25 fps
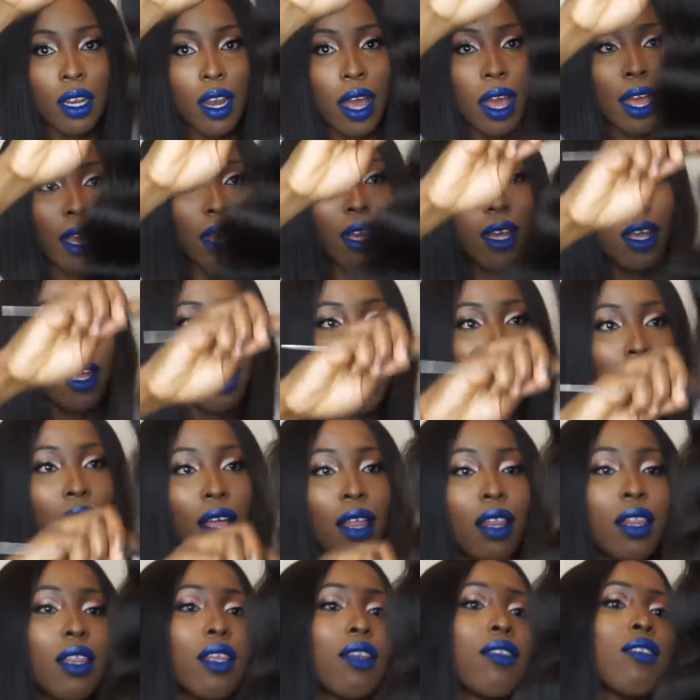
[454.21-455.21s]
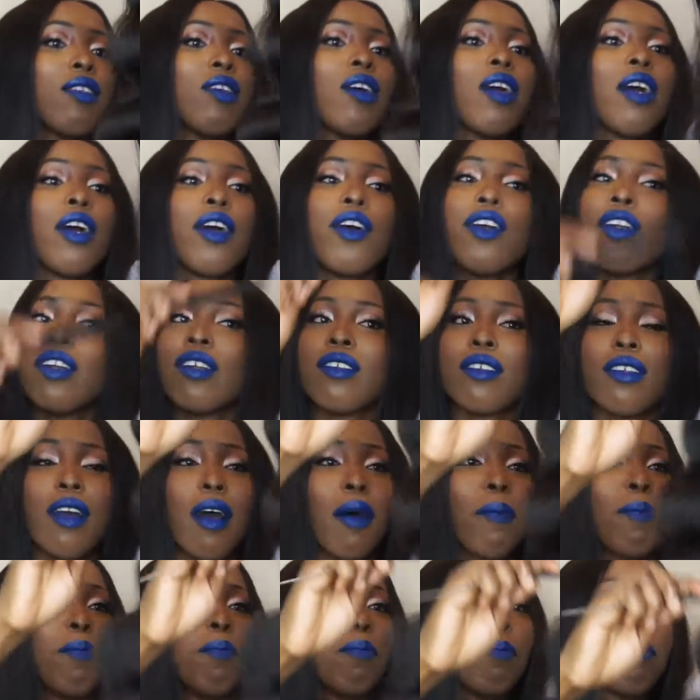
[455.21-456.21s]
Like, this hair is
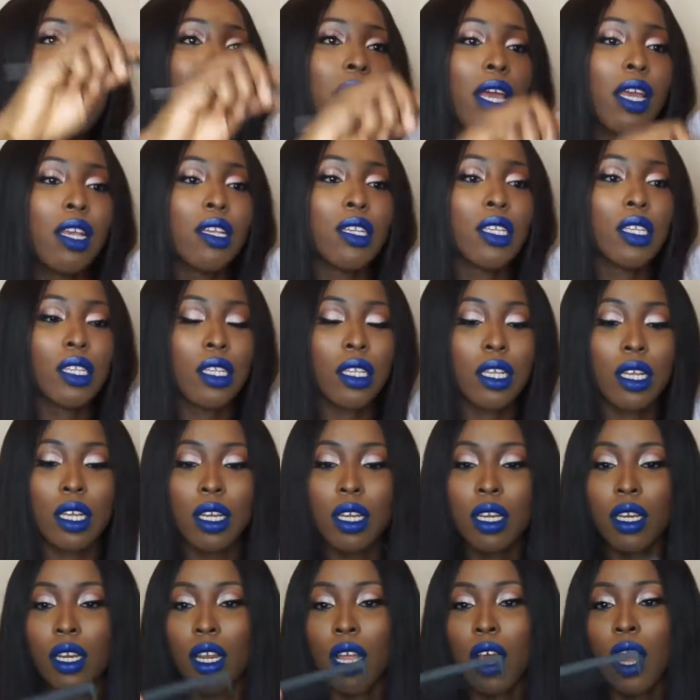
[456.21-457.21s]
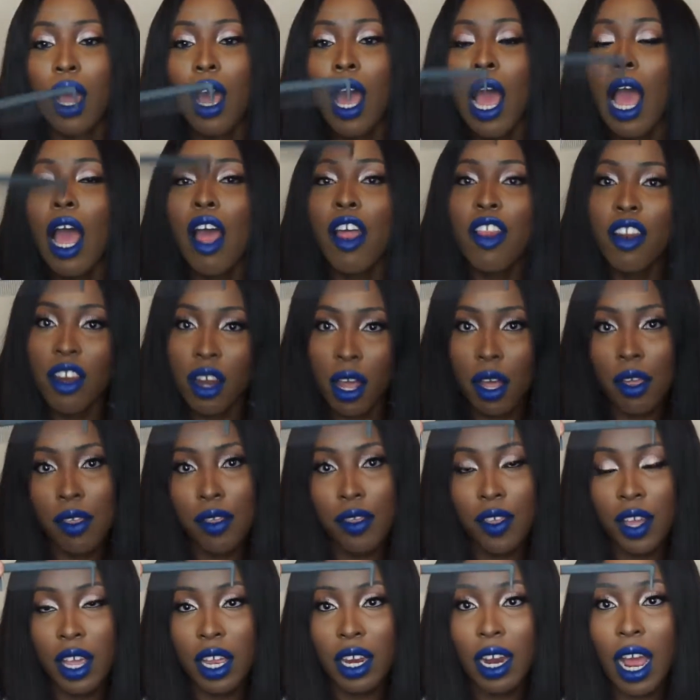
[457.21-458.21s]
amazing
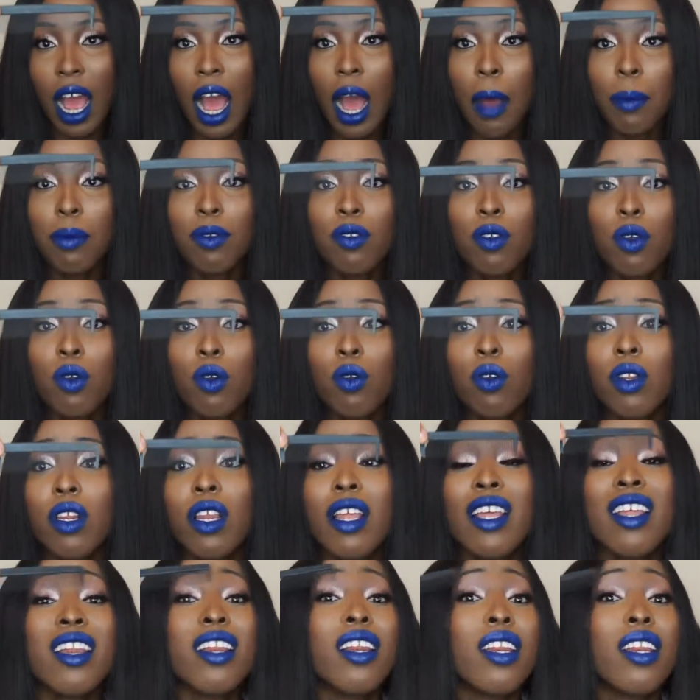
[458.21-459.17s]
nothing, absolutely